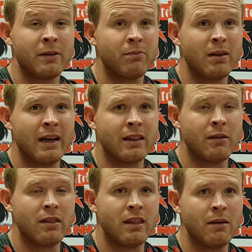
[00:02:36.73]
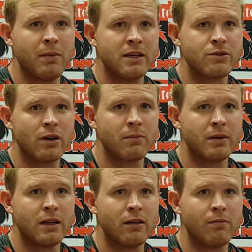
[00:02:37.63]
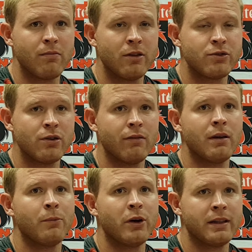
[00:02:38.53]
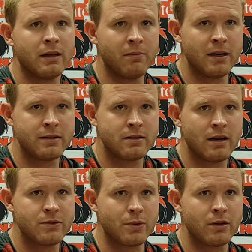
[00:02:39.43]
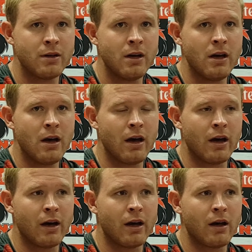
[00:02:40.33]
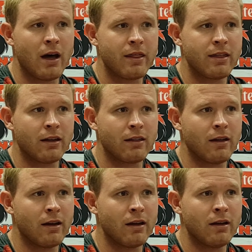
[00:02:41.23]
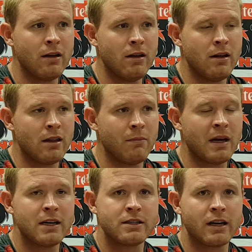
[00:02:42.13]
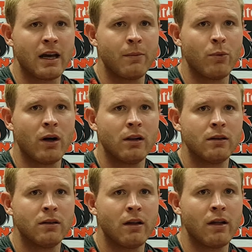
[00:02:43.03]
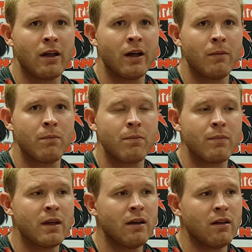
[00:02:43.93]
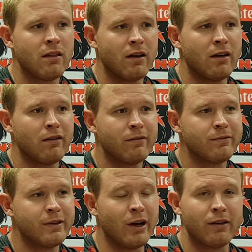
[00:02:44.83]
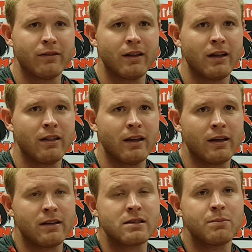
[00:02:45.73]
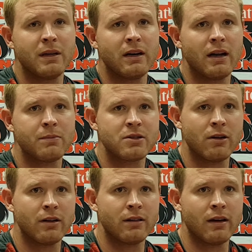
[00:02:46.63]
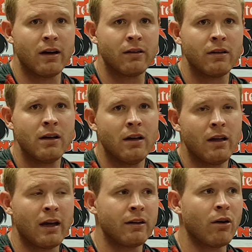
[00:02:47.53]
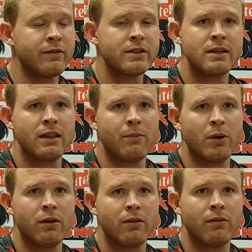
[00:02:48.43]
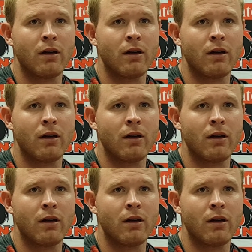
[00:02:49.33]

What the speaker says: playing their best rugby, the two of them were at their best as well. I think they manage a game well. They can speed it up, slow it down, and obviously they both